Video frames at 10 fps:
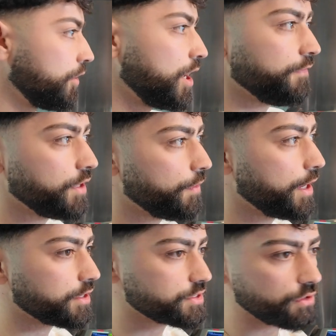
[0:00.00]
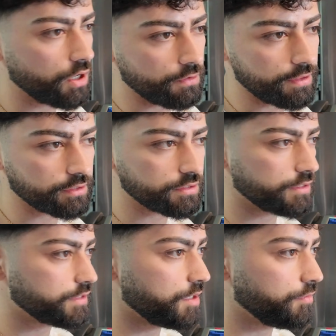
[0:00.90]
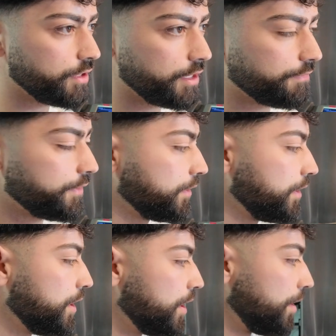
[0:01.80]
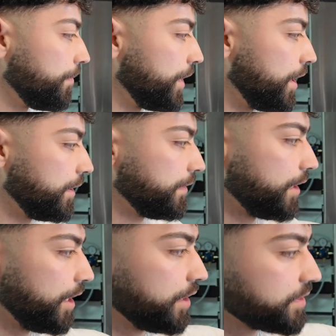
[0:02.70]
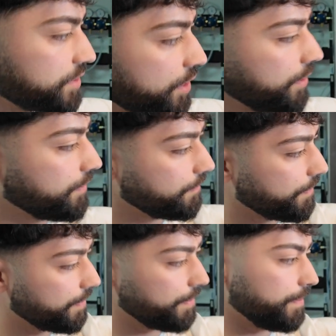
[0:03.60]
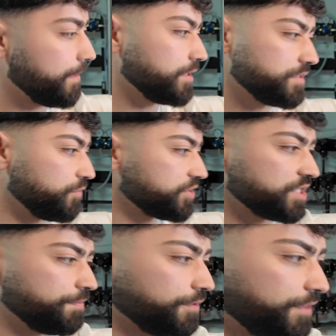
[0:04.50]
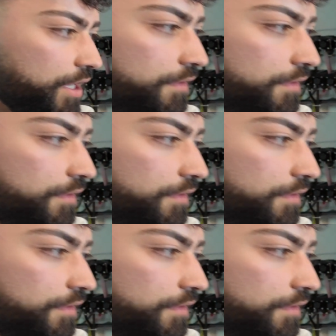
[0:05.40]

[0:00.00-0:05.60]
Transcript: I don't have any waiters to go there to the table or anything. But here's it's the most simple thing